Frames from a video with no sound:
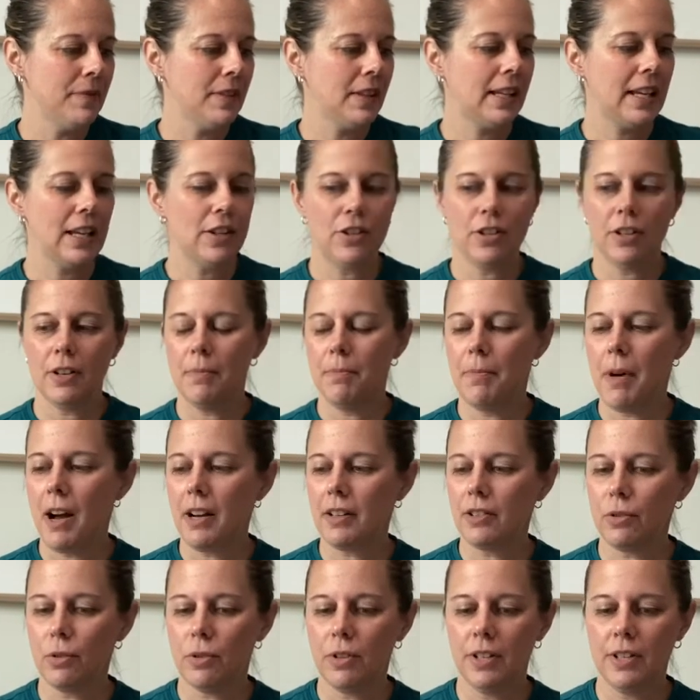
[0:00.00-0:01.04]
get your
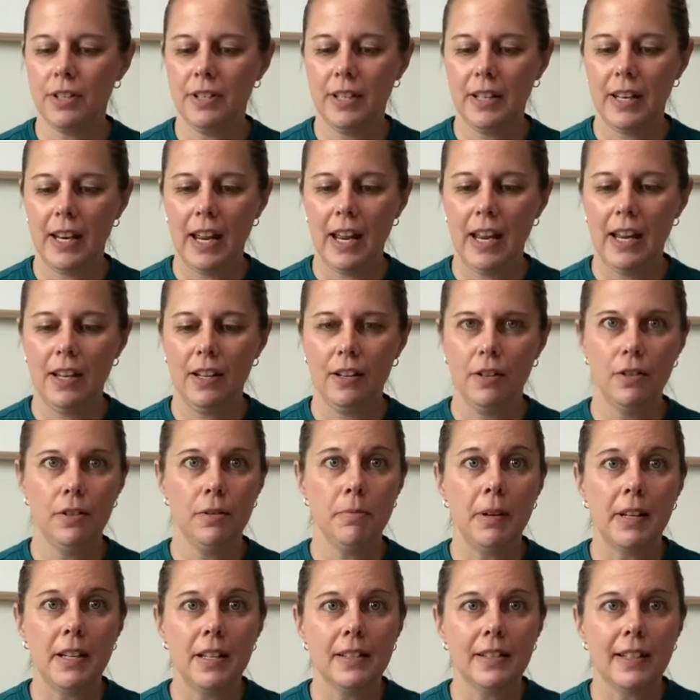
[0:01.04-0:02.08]
box ordered today. Use
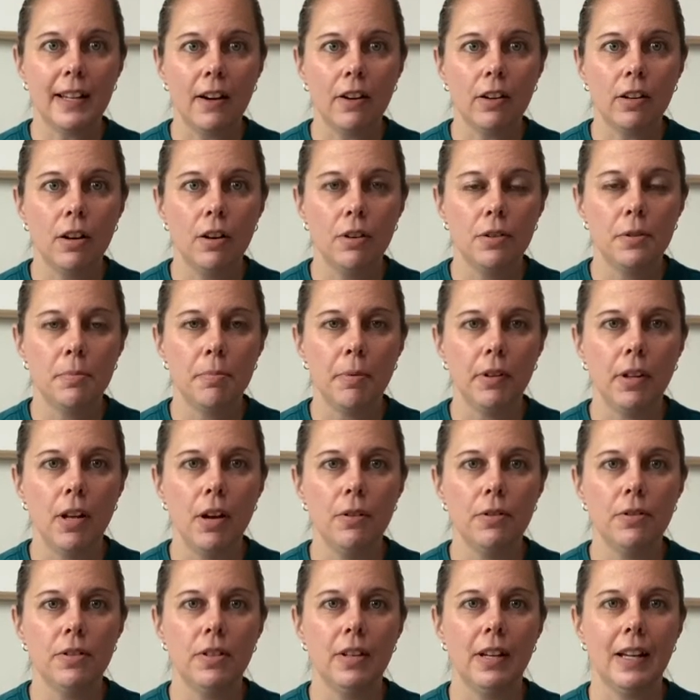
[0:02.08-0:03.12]
my discount codes
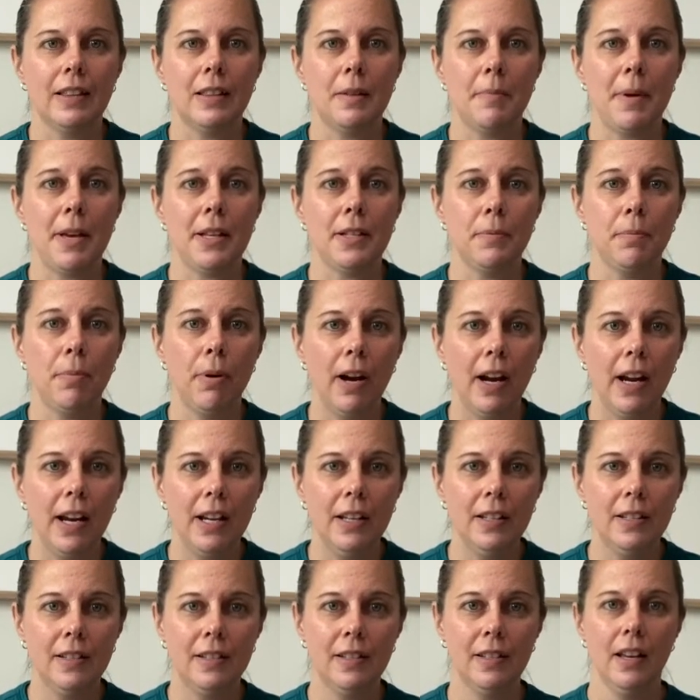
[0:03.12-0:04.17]
below so you get the best
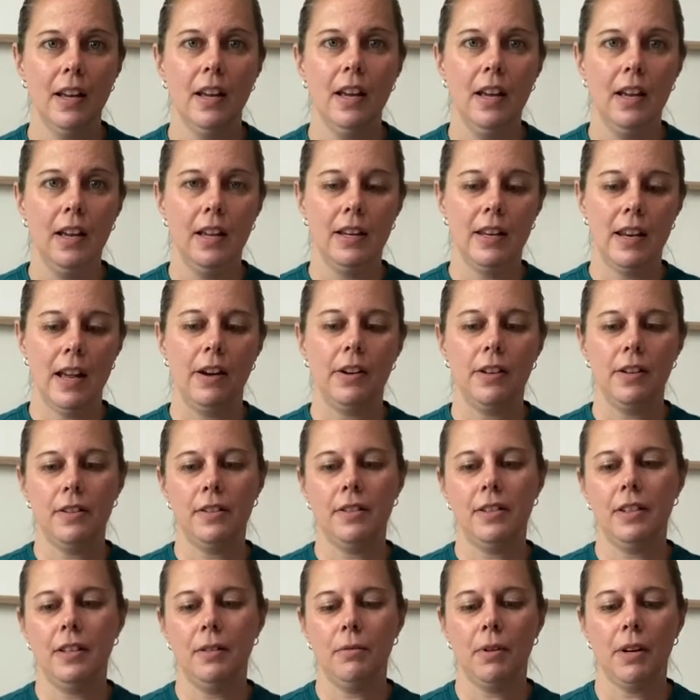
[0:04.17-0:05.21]
price. Now you
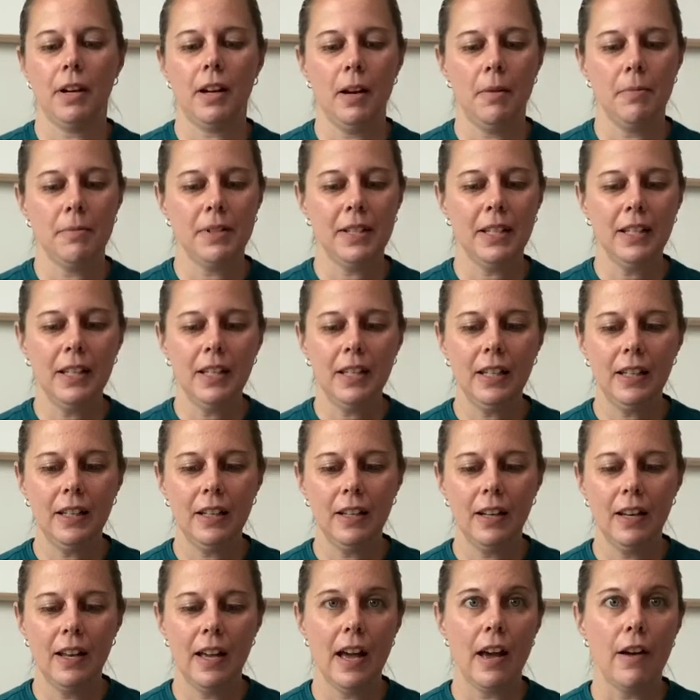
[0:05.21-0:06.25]
see what comes in it.
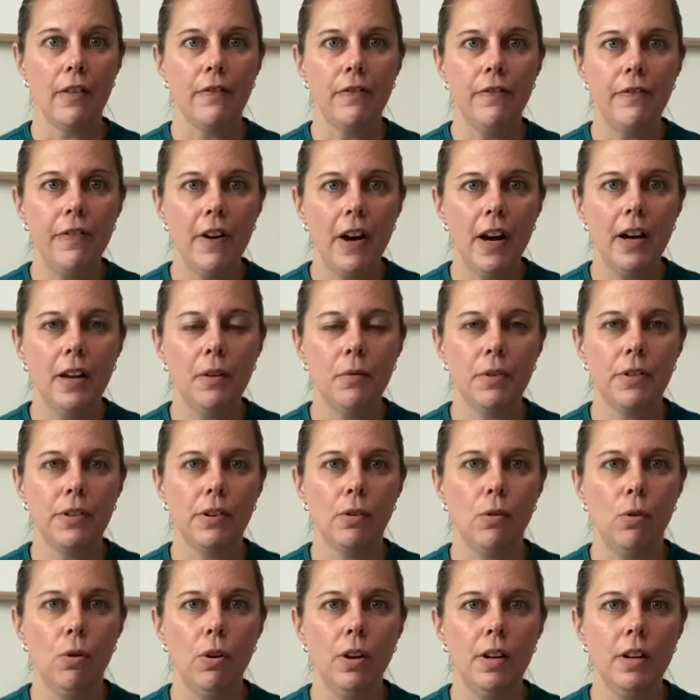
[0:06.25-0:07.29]
Have fun with
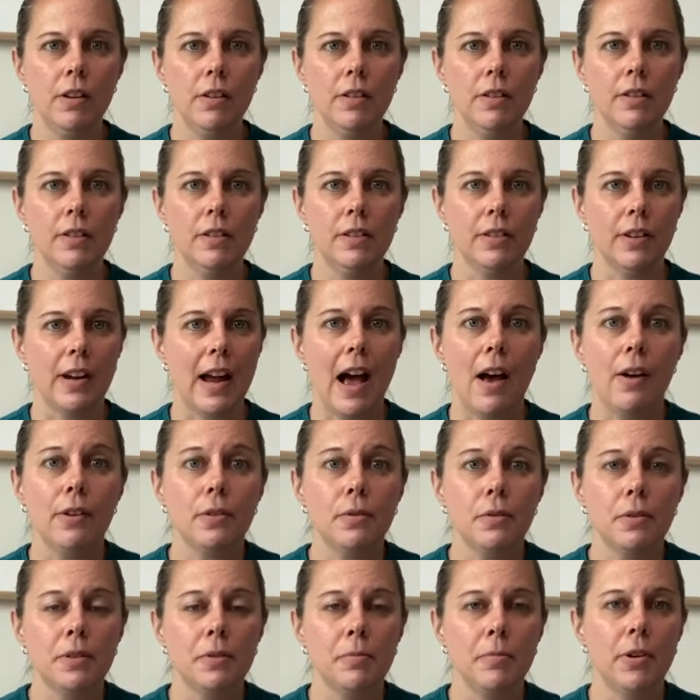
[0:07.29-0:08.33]
your oils. Your
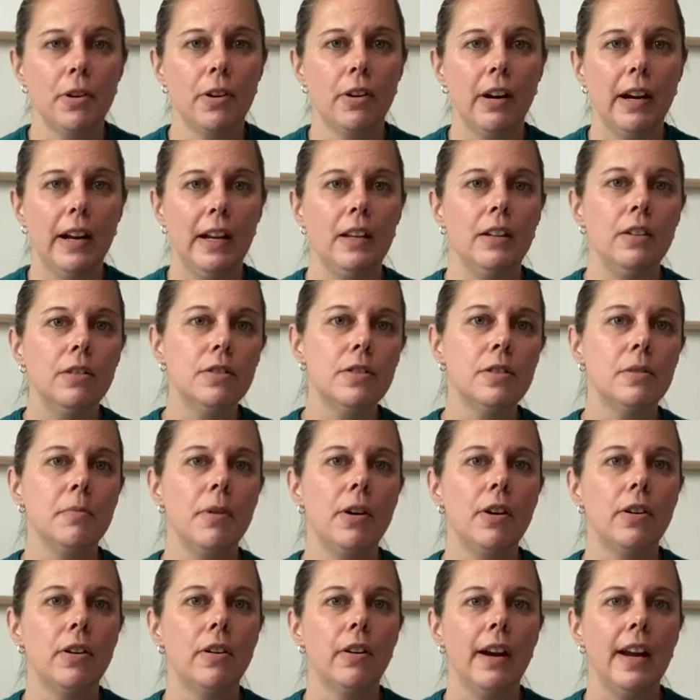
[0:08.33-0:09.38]
house will smell great. You
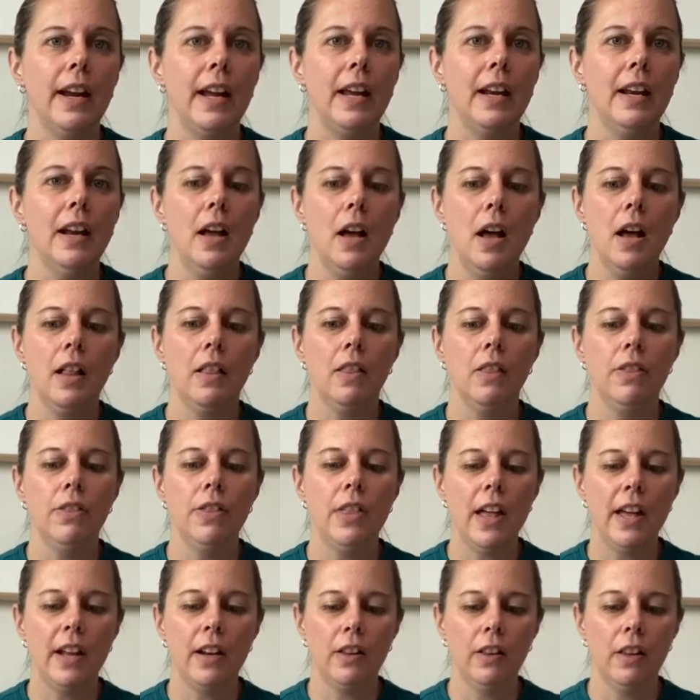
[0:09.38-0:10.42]
smell great,
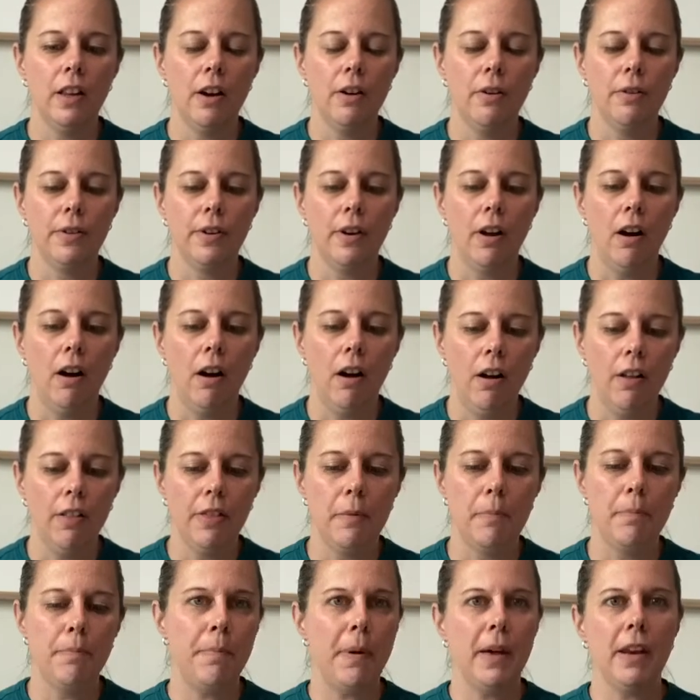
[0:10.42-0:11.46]
let alone all
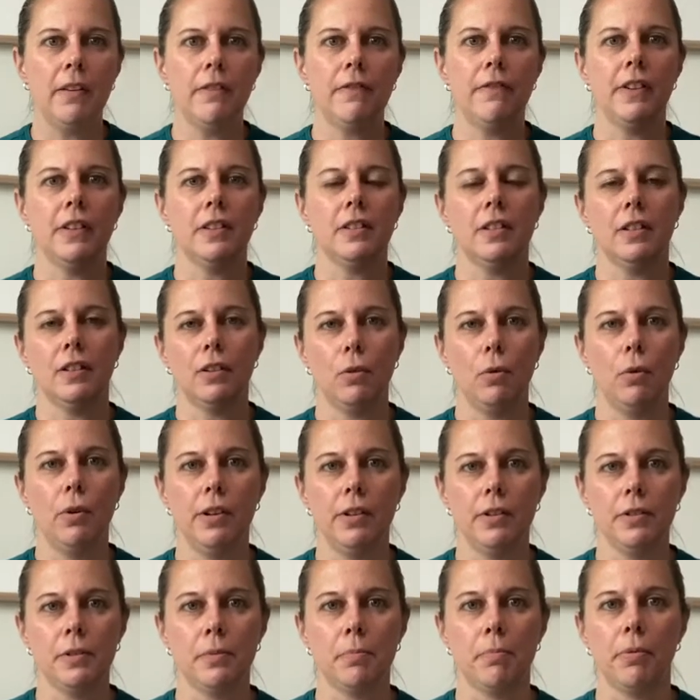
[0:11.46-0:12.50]
the benefits that the
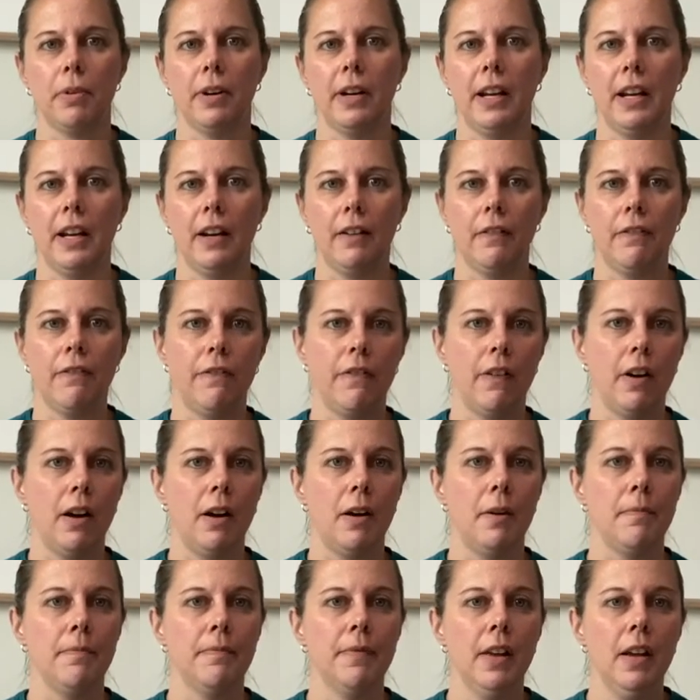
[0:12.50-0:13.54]
oils bring,
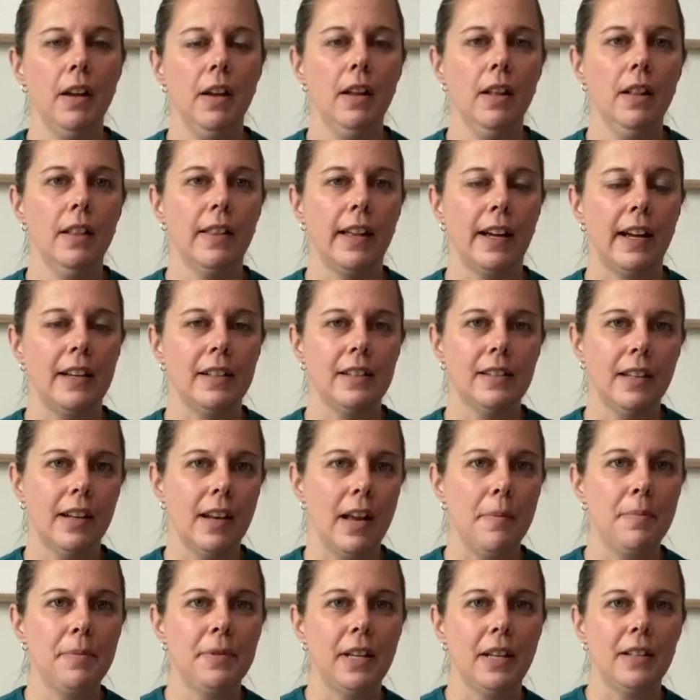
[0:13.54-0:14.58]
from, like I said,
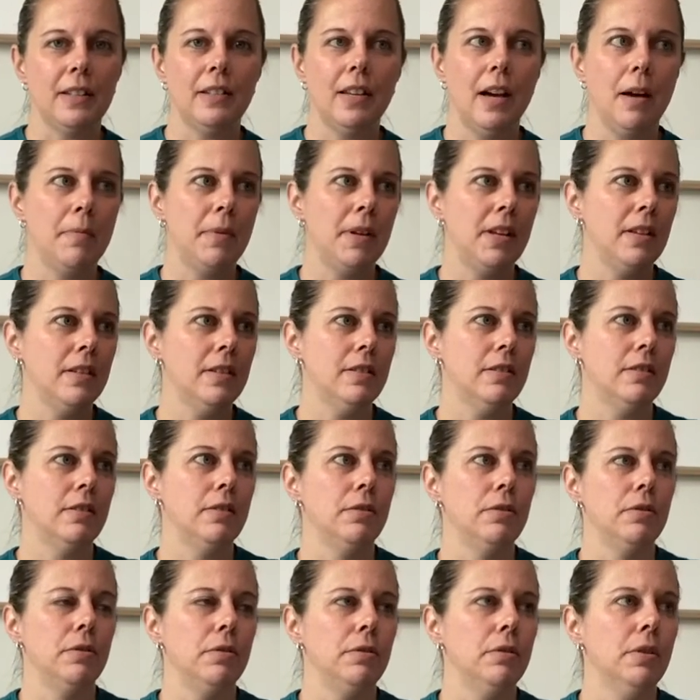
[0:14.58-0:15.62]
upset tummies
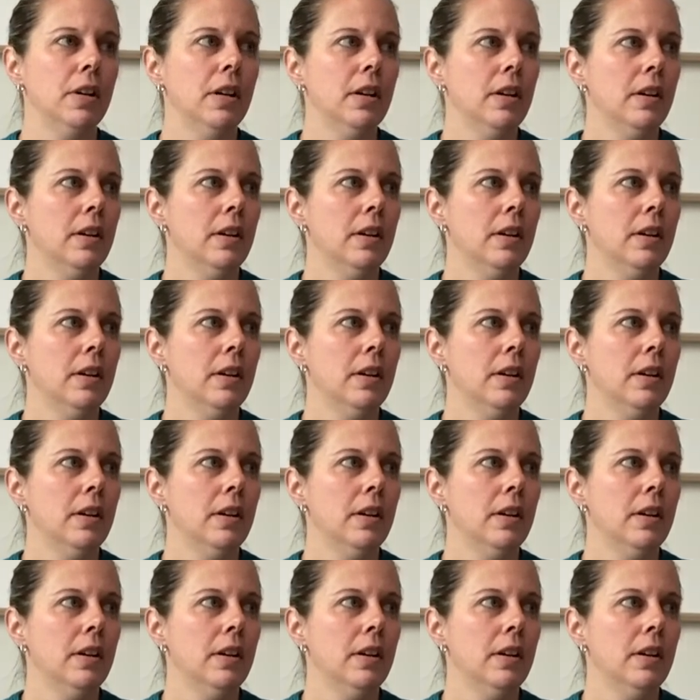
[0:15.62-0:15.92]
to